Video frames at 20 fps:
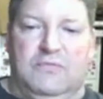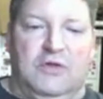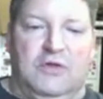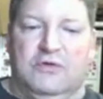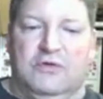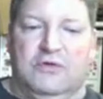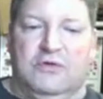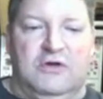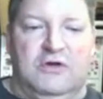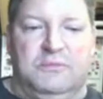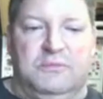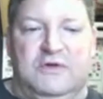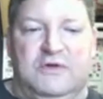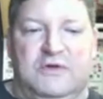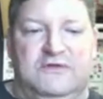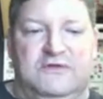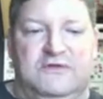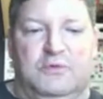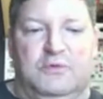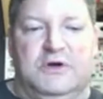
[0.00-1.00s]
their
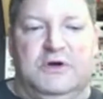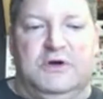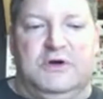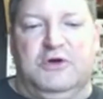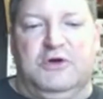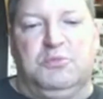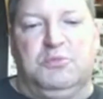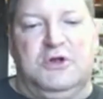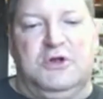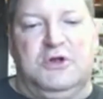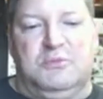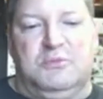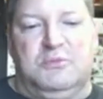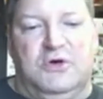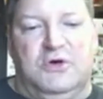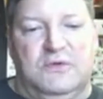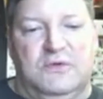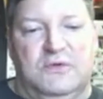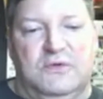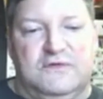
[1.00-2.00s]
companies that wanted airplane
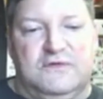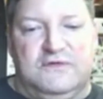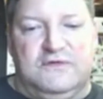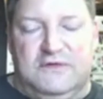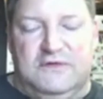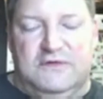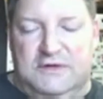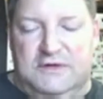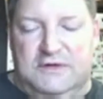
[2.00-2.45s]
models.